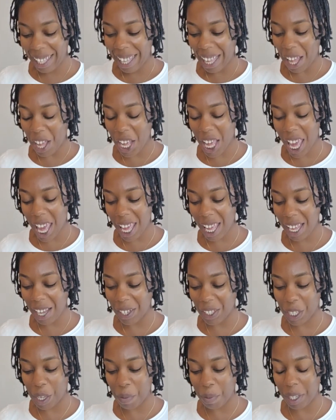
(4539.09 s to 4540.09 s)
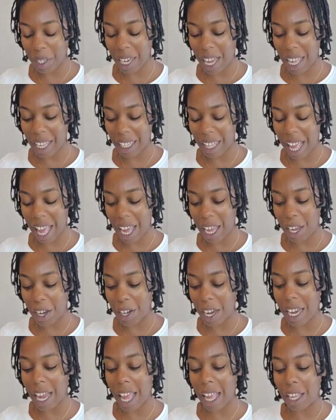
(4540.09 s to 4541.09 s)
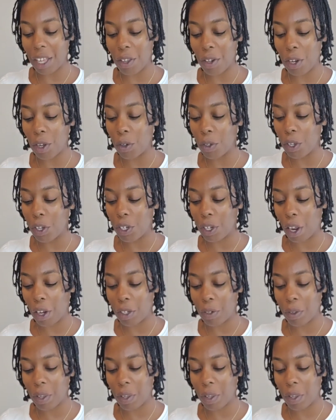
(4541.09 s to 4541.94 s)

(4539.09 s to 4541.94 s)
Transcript: Okay, or something like that here. They like, you know, you're nurturing.